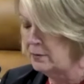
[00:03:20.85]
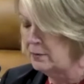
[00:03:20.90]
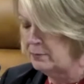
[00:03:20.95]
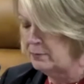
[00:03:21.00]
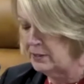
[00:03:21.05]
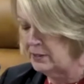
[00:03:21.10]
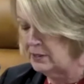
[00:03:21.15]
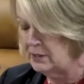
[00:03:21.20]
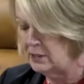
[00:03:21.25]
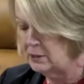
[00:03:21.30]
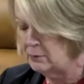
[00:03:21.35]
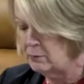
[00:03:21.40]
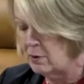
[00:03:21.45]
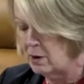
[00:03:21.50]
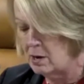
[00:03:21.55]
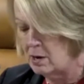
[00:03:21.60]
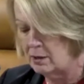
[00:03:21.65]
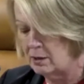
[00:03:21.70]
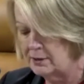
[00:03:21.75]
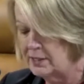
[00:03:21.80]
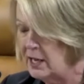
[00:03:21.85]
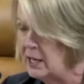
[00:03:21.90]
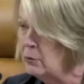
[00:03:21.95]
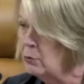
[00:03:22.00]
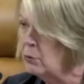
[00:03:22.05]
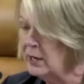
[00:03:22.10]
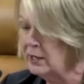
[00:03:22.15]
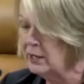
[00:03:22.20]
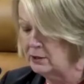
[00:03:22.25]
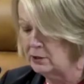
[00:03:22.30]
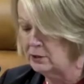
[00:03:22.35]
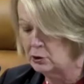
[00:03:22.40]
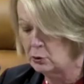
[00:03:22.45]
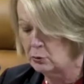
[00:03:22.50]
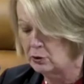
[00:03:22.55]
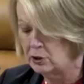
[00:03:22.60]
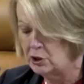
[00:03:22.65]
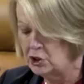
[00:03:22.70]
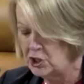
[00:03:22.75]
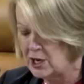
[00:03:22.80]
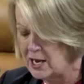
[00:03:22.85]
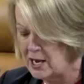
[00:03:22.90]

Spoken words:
flawed business models, and regulatory